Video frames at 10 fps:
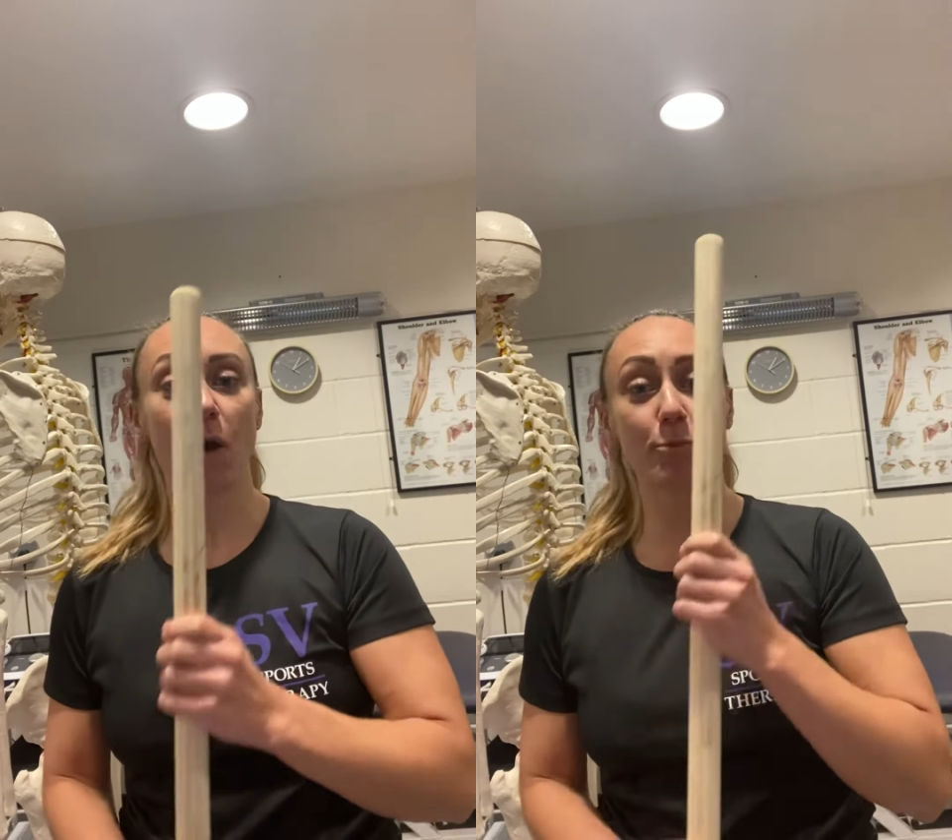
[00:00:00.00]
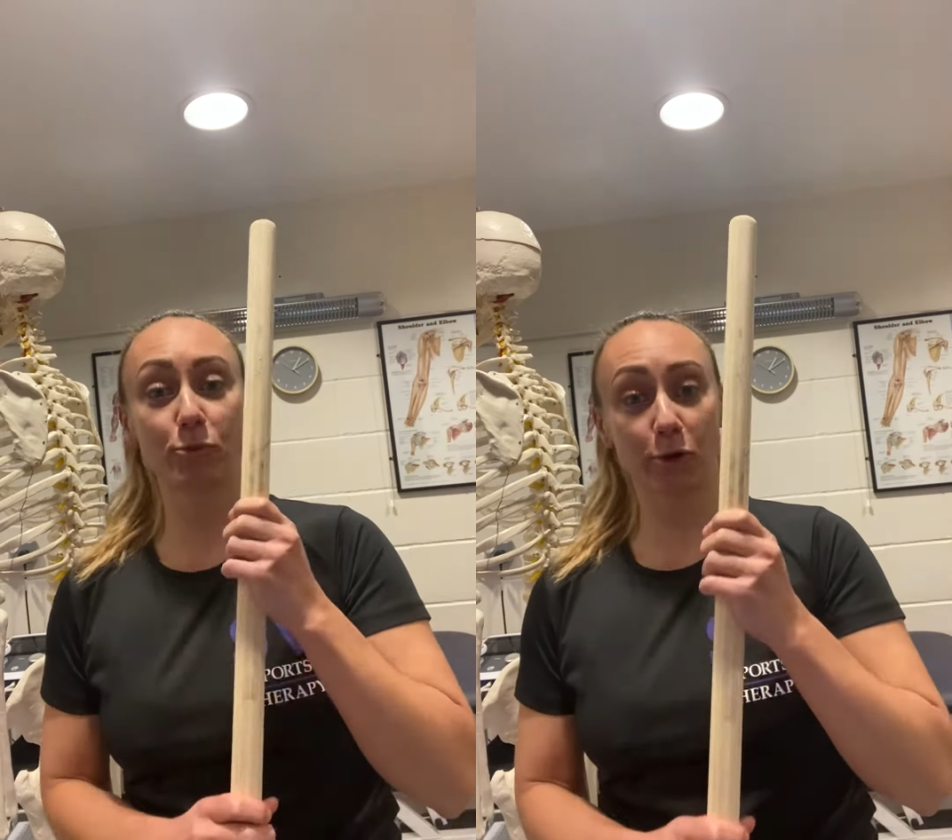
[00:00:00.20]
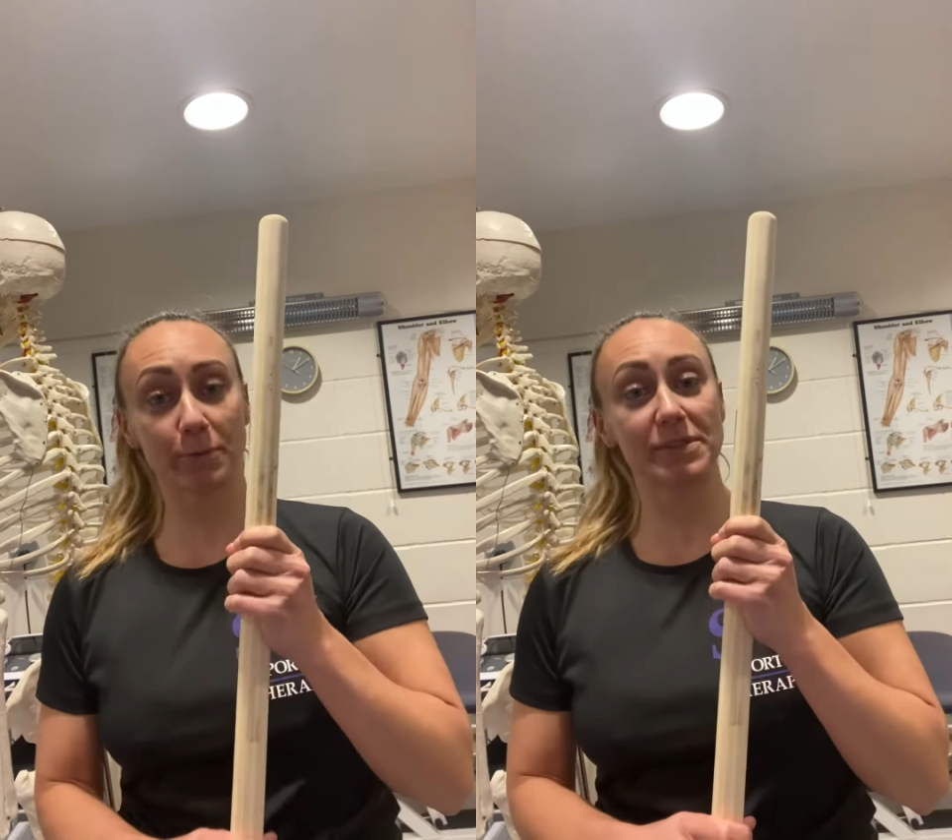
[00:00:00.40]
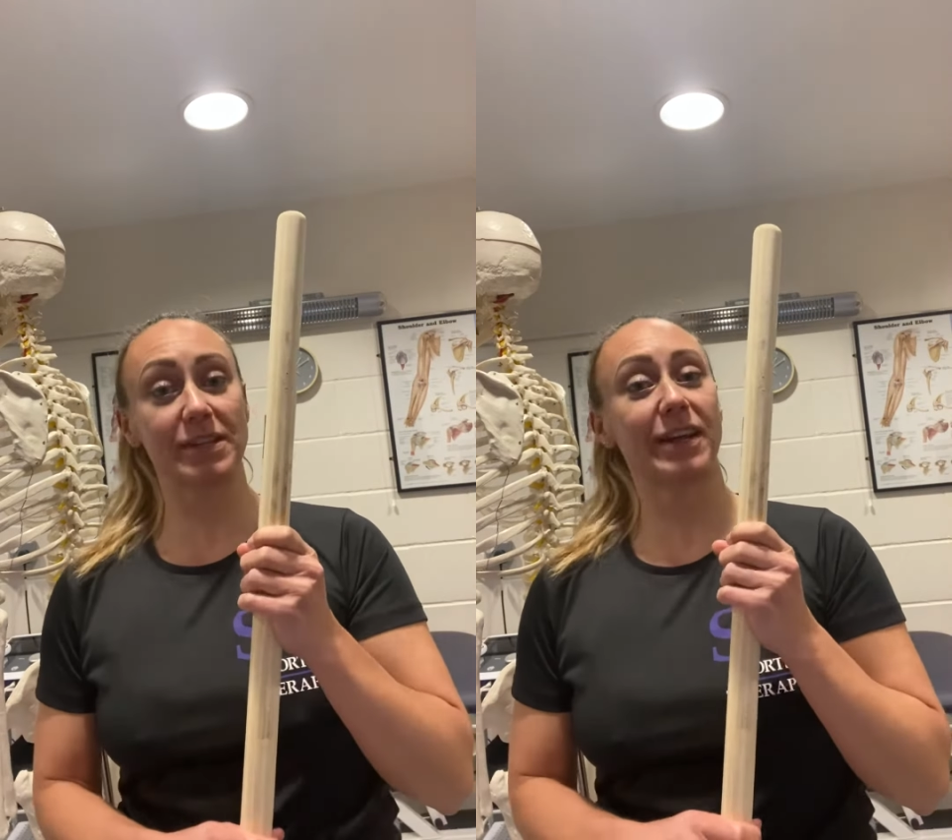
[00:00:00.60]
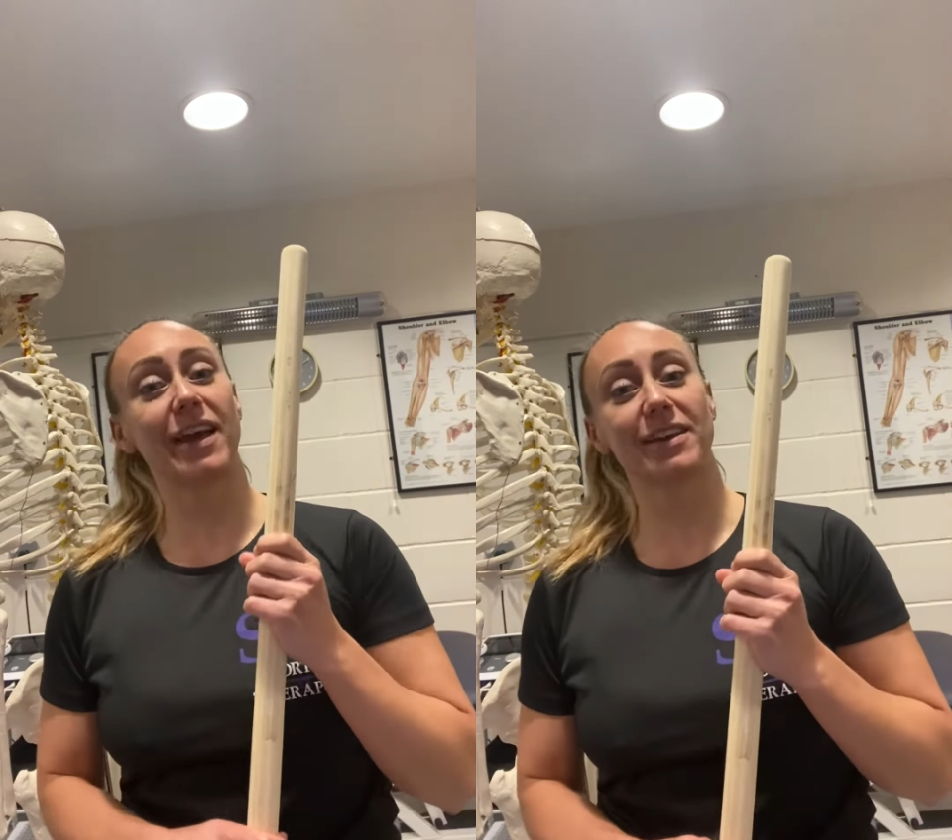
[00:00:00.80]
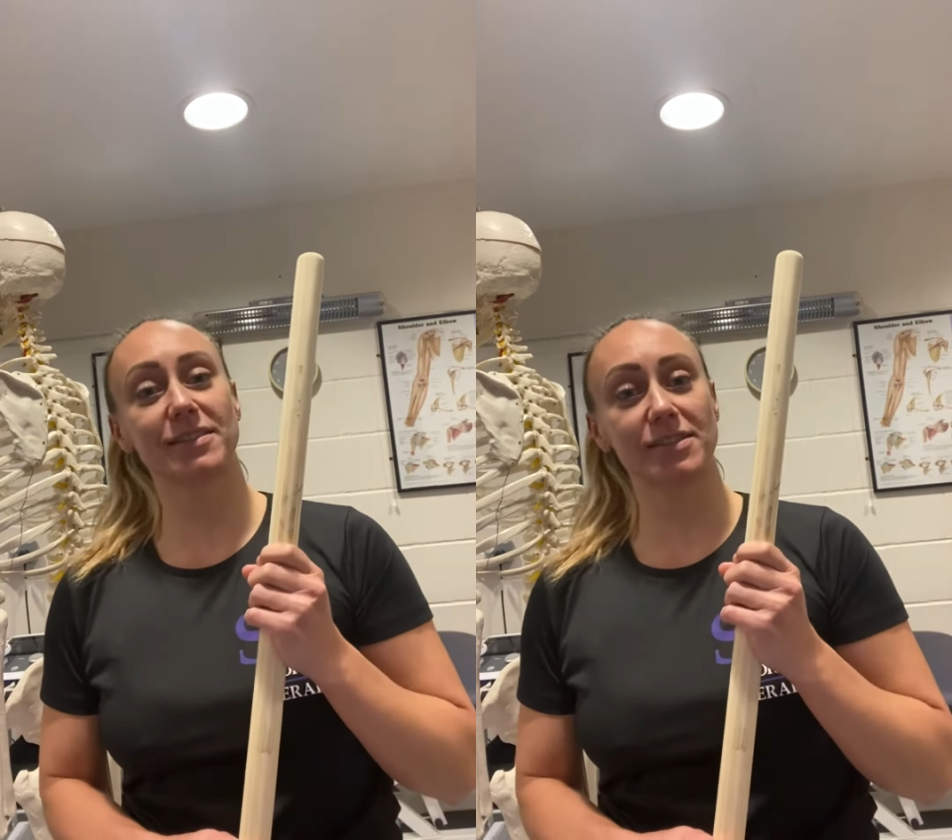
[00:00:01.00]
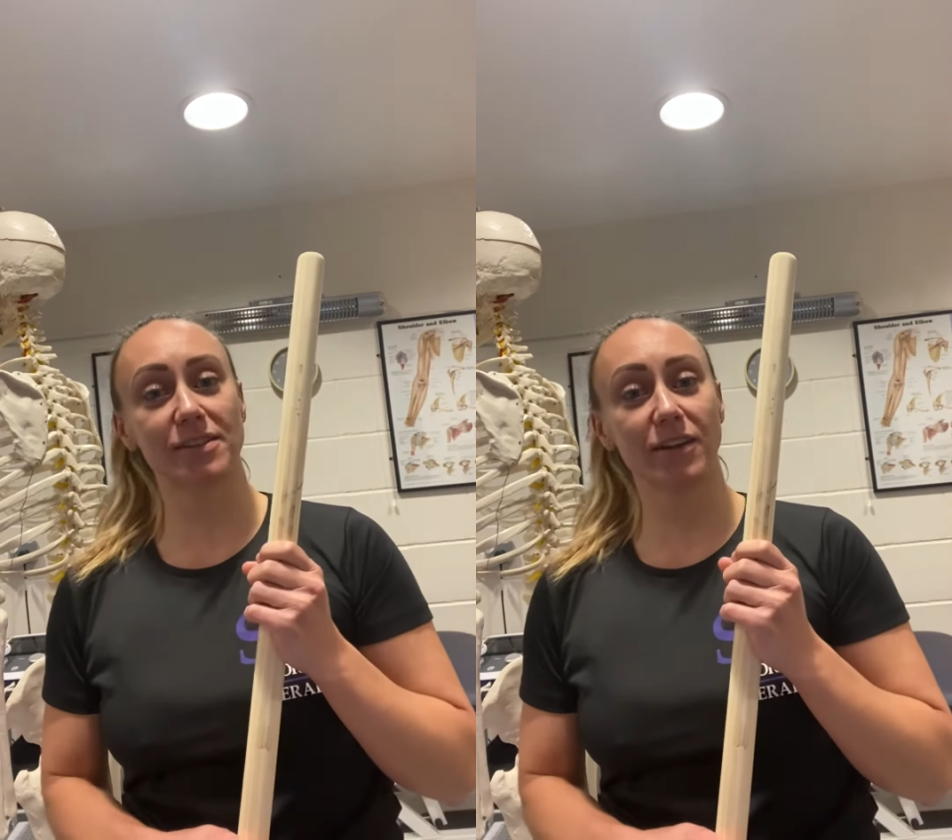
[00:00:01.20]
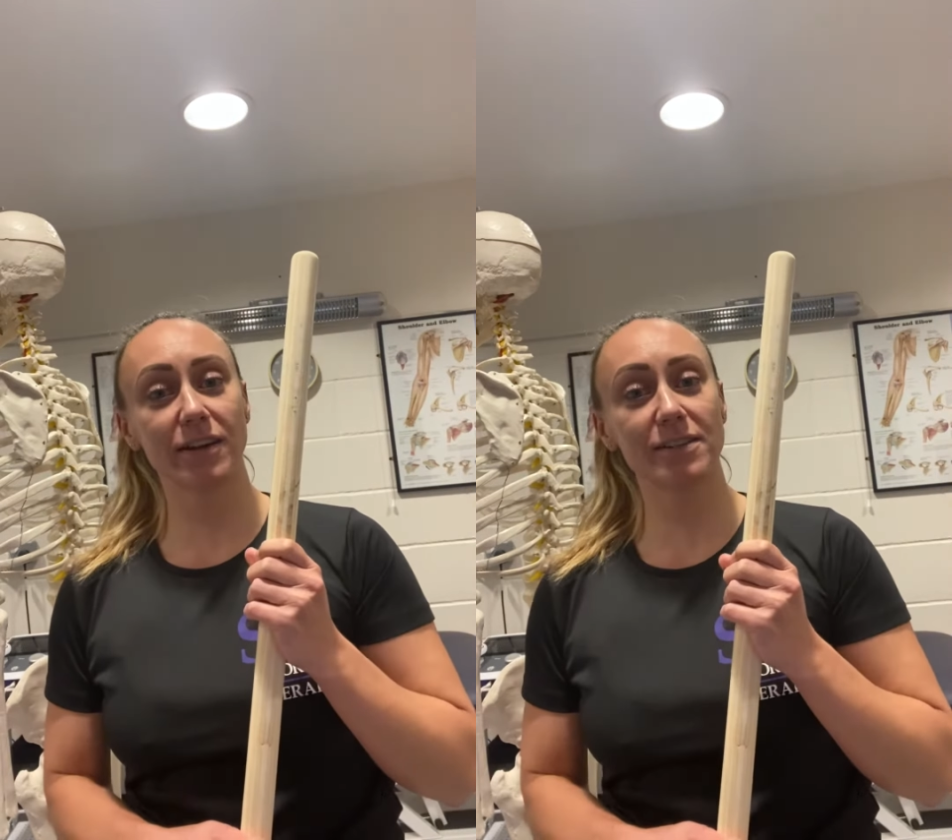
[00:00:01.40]
a broomstick
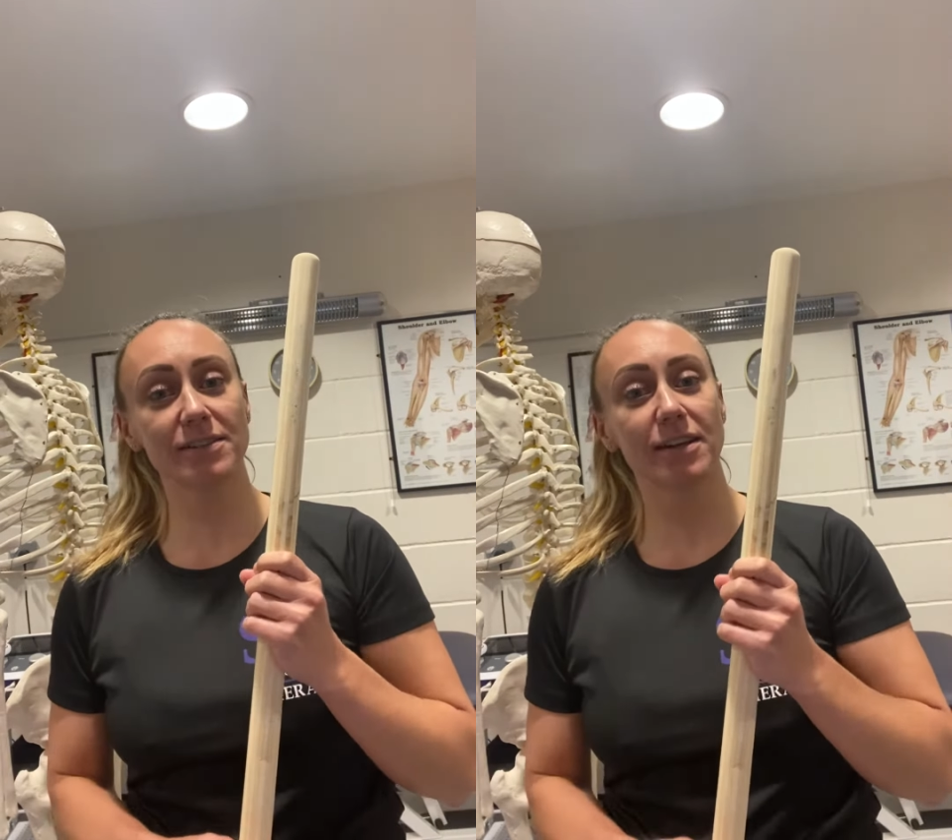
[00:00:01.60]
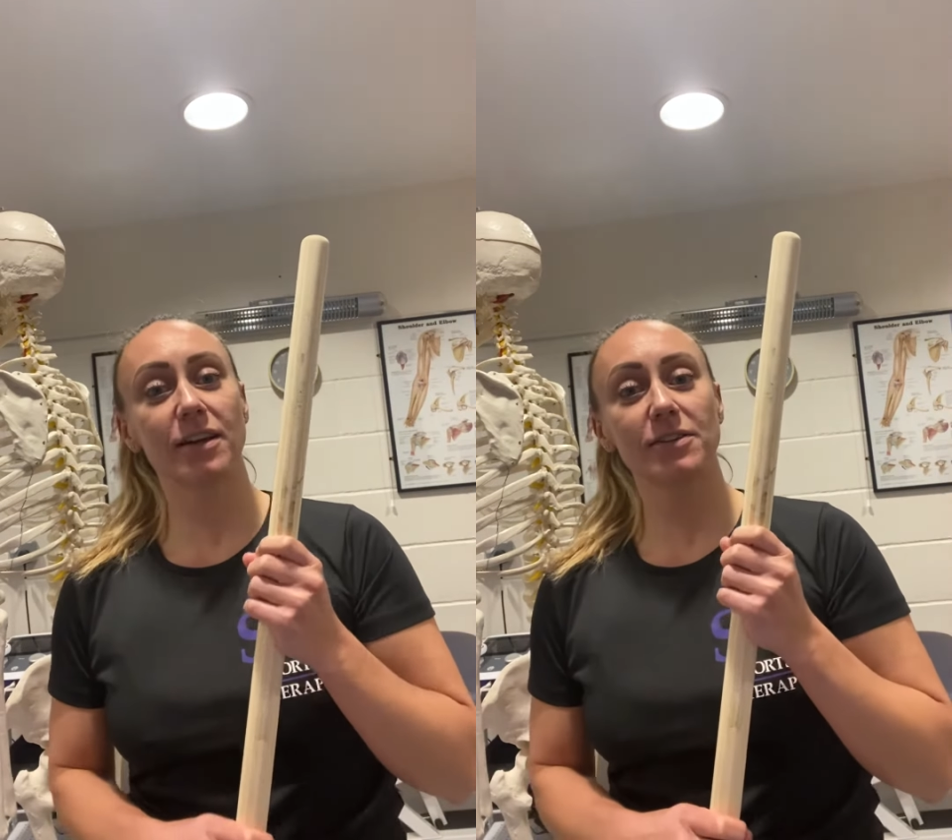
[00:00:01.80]
exercise.